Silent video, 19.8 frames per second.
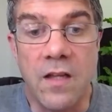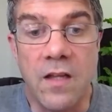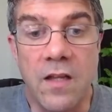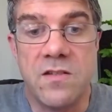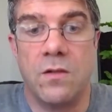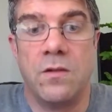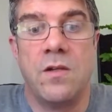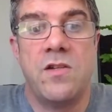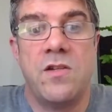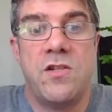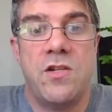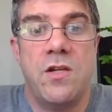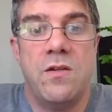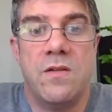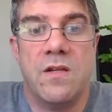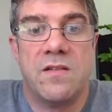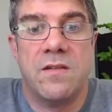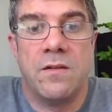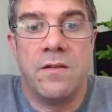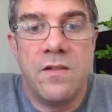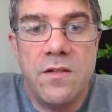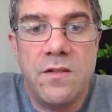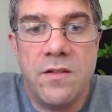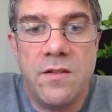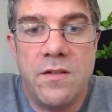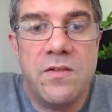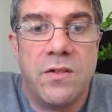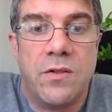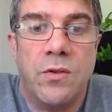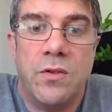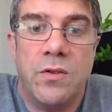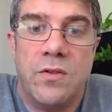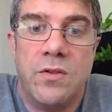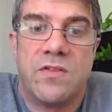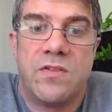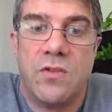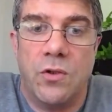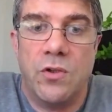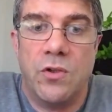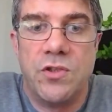long as you, as long as you do good
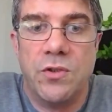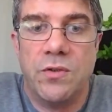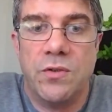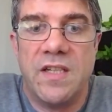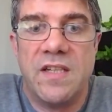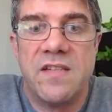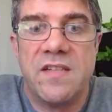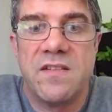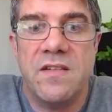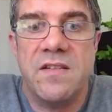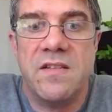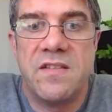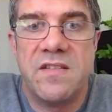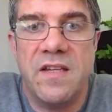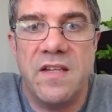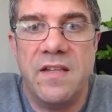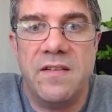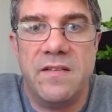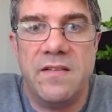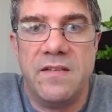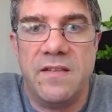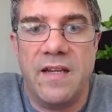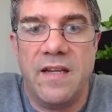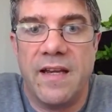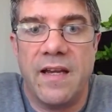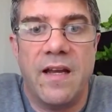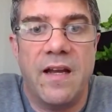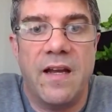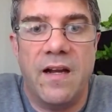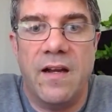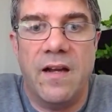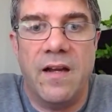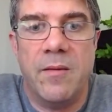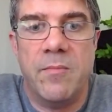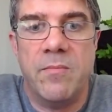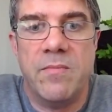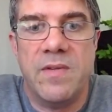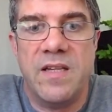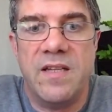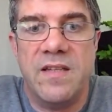social distancing, yeah,
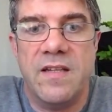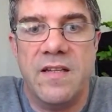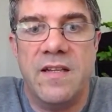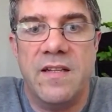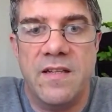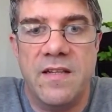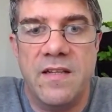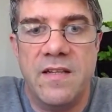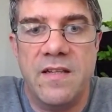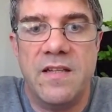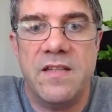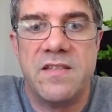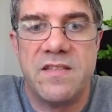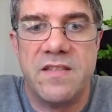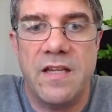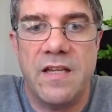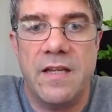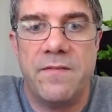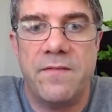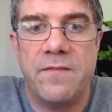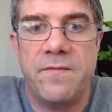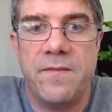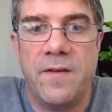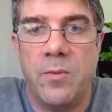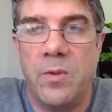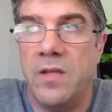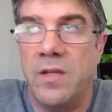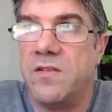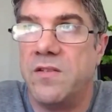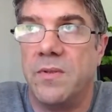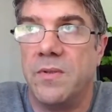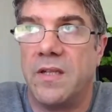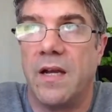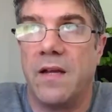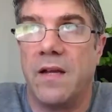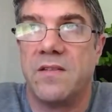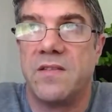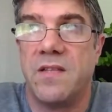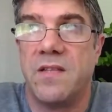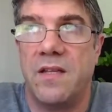um, it, it, it is safe. I went to a
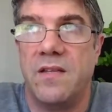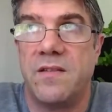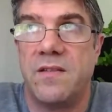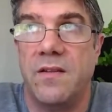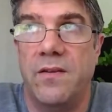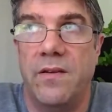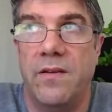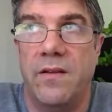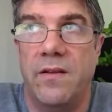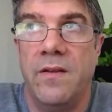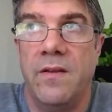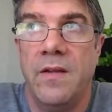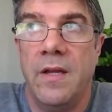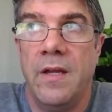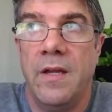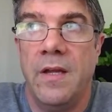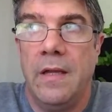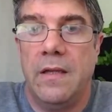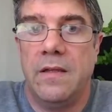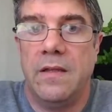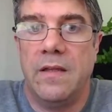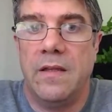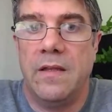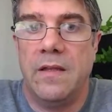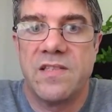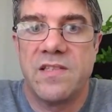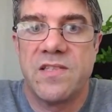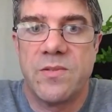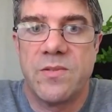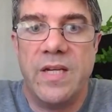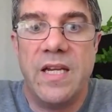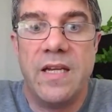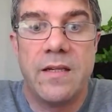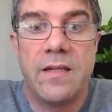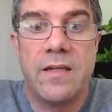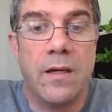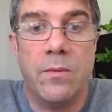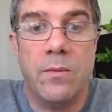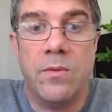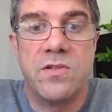garden centre last week.
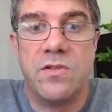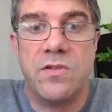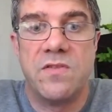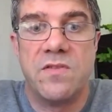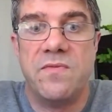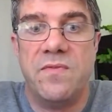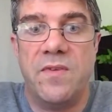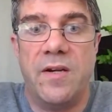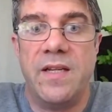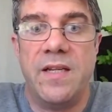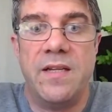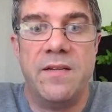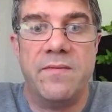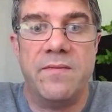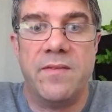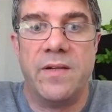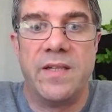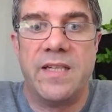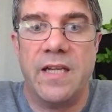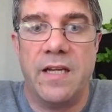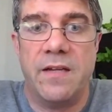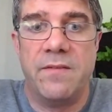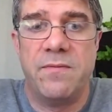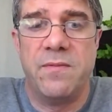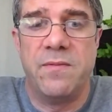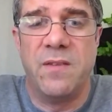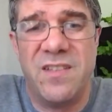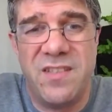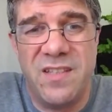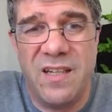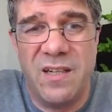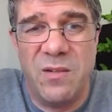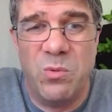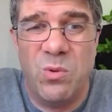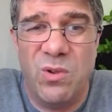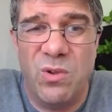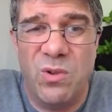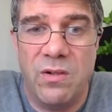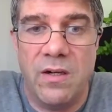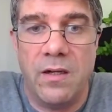I was just very, very careful. Actually, I
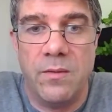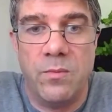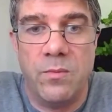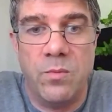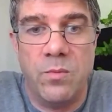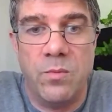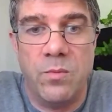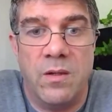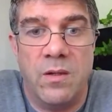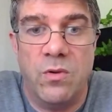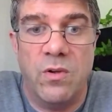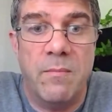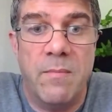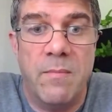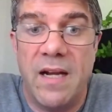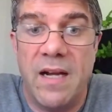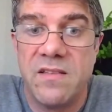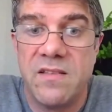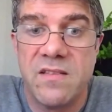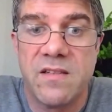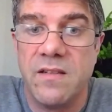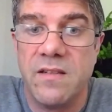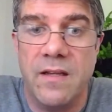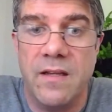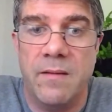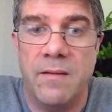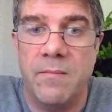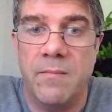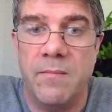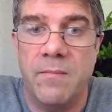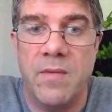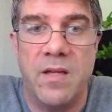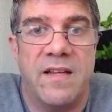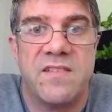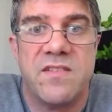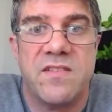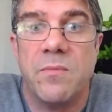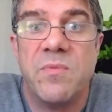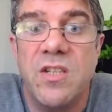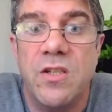wore, I, I wore a mask, um, and
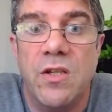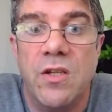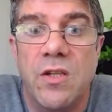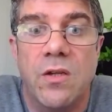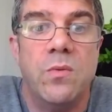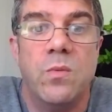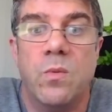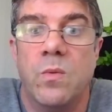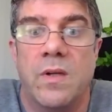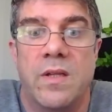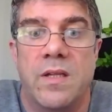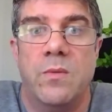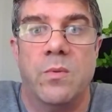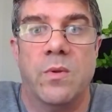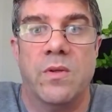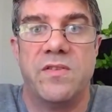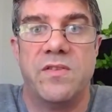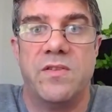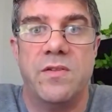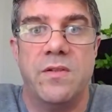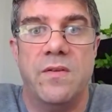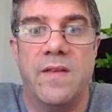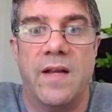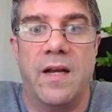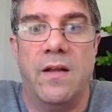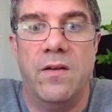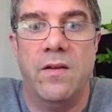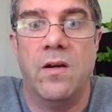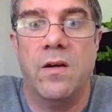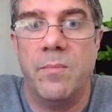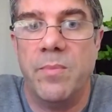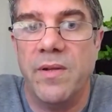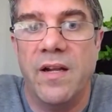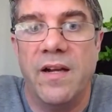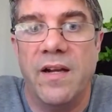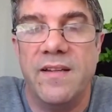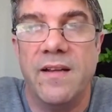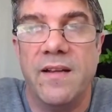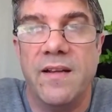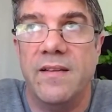that's up to you whether you want to do that or not. But
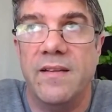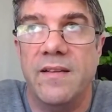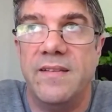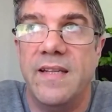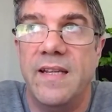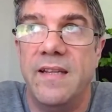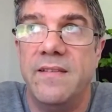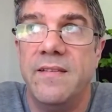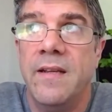I, I did,